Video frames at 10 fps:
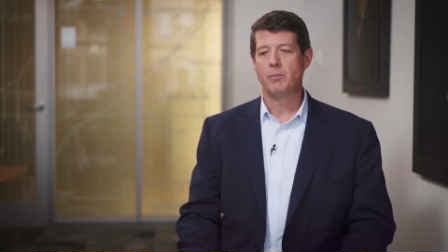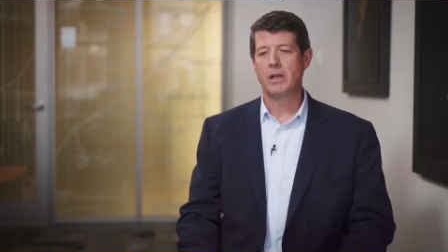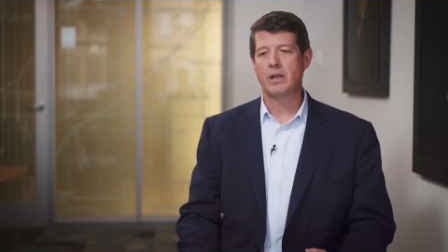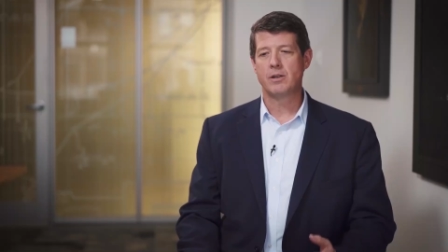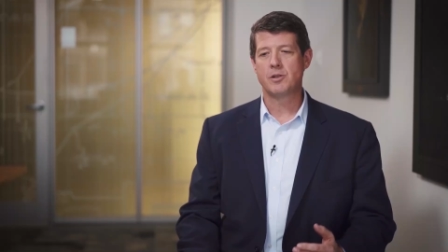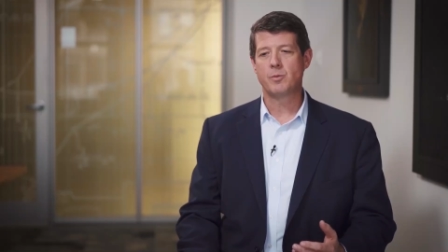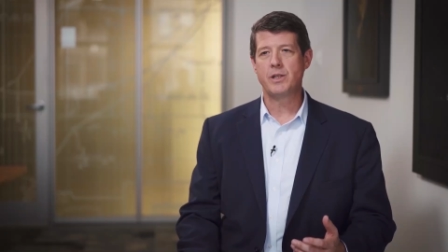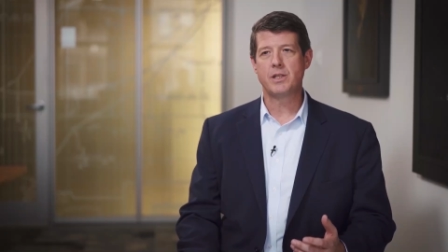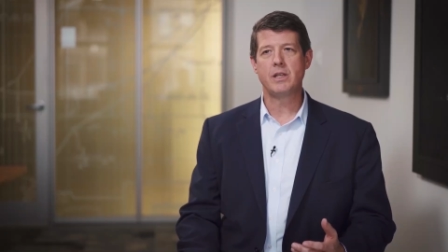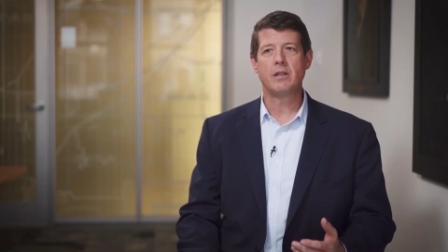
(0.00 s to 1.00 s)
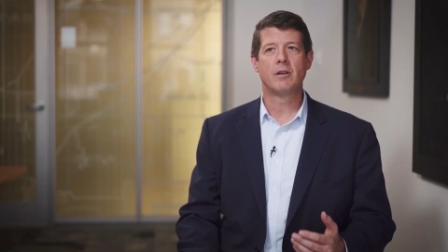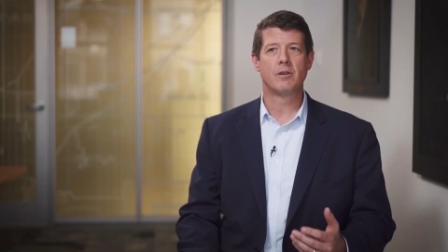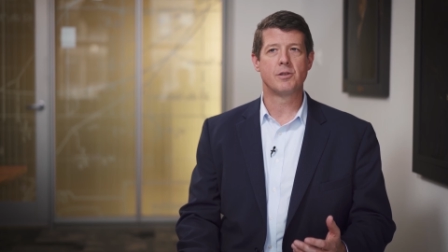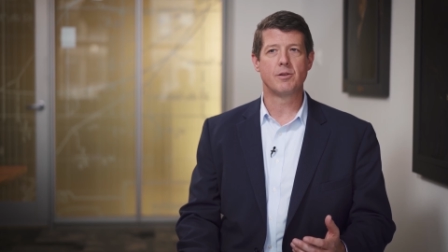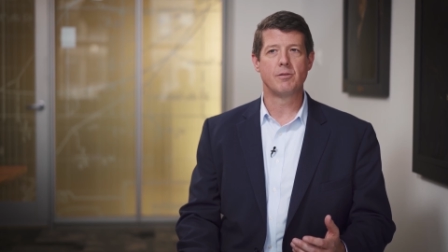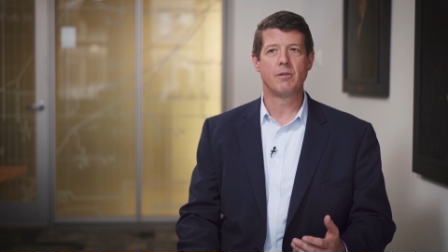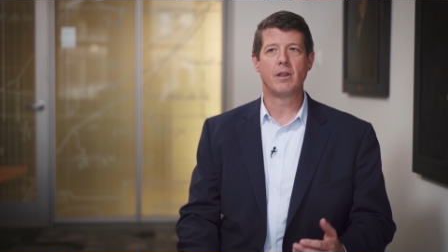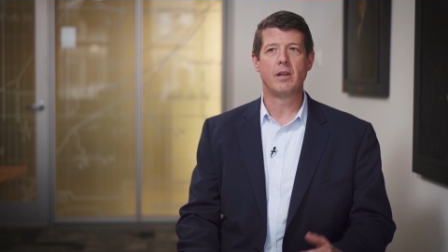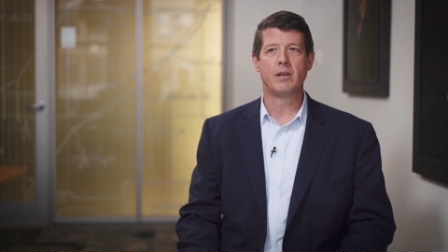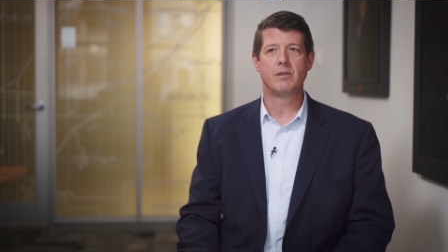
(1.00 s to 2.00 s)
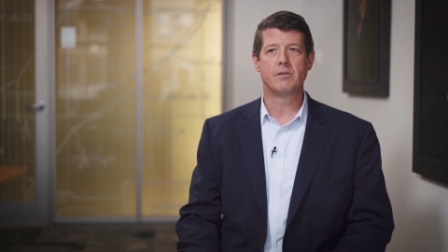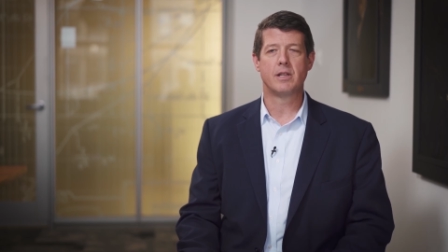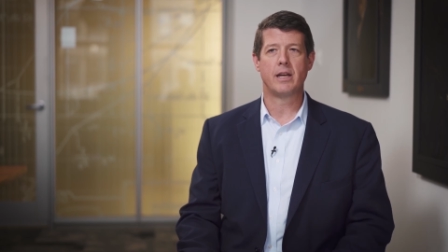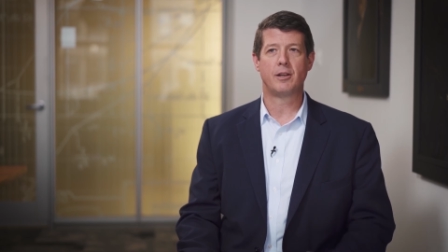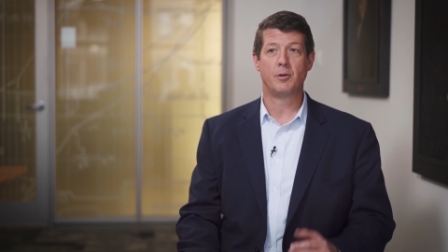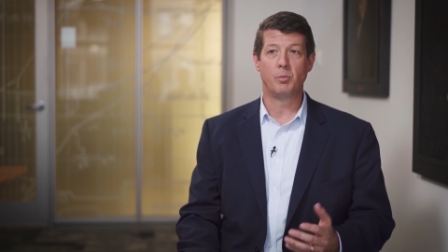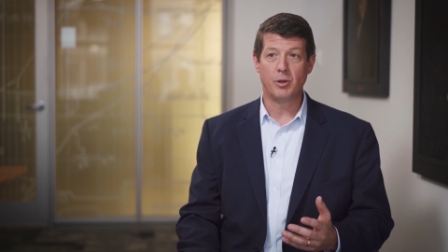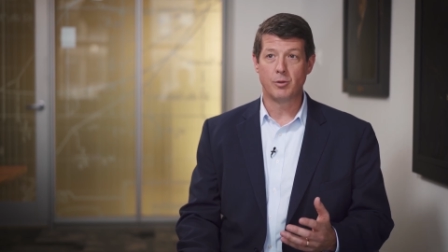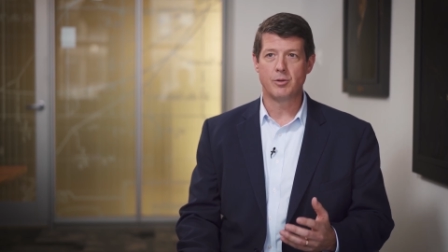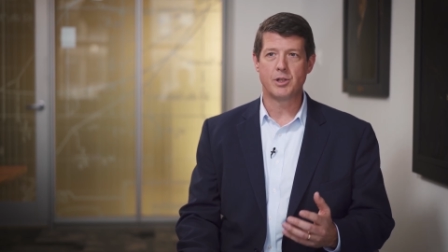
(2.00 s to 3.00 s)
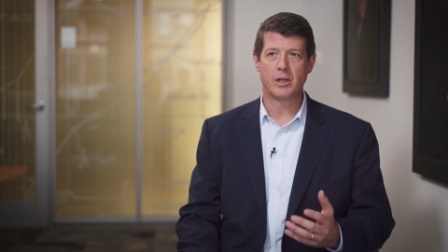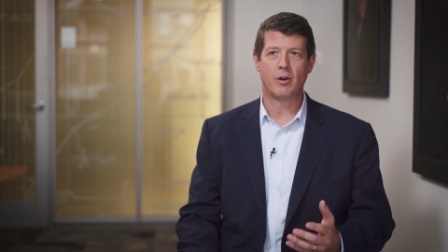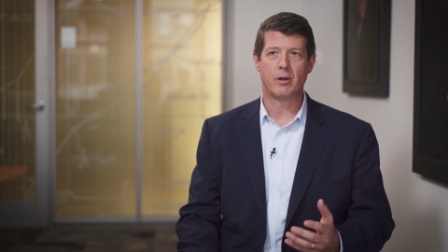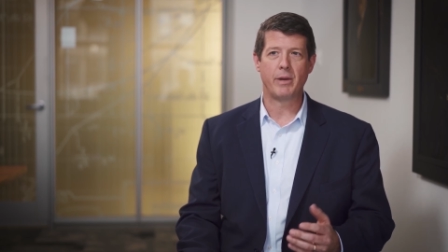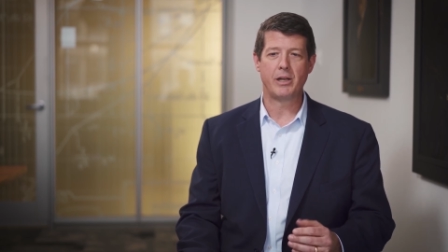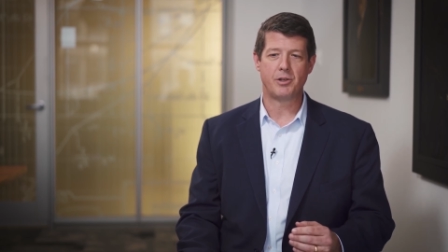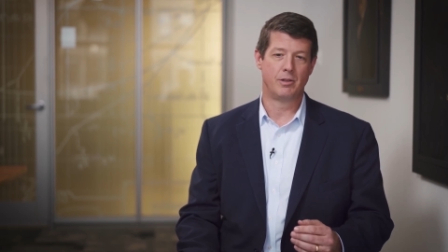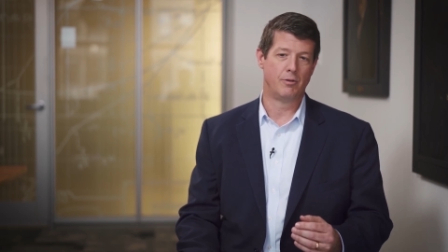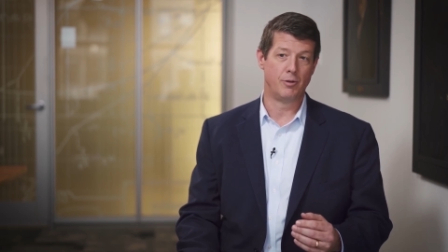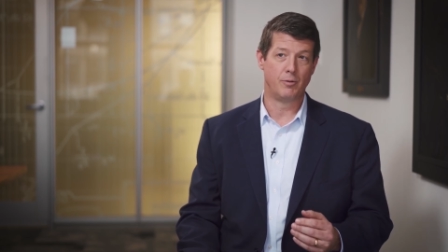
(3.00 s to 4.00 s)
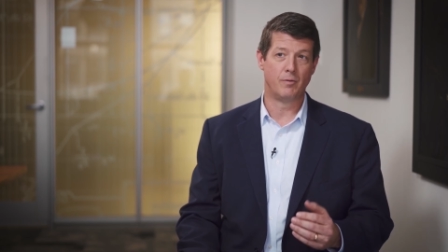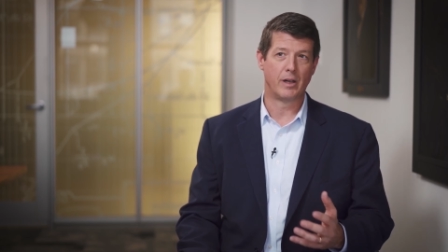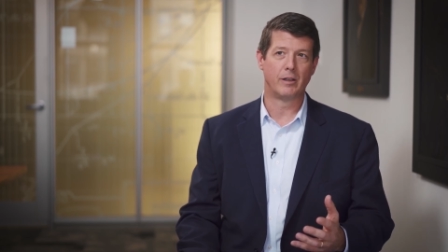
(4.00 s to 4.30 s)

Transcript: because we see there are certain things that computers and automation do very